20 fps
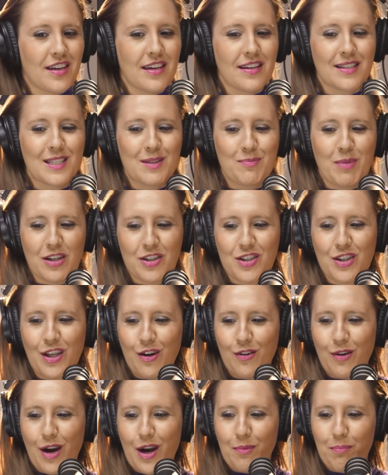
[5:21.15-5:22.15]
and
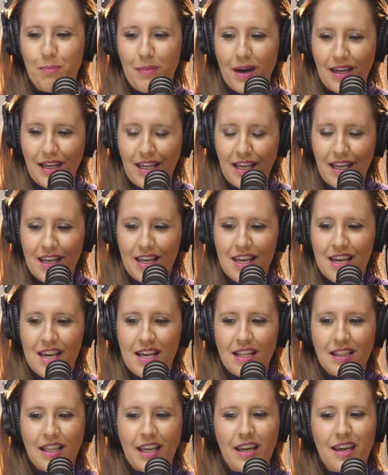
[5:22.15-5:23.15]
especially around money.
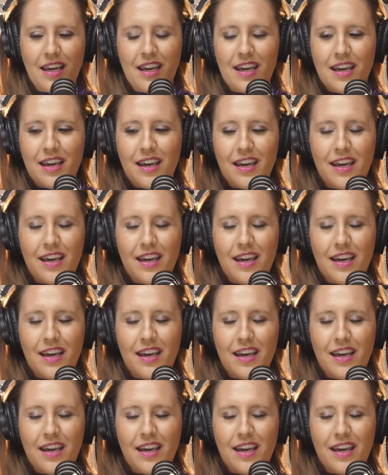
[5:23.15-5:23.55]
Like,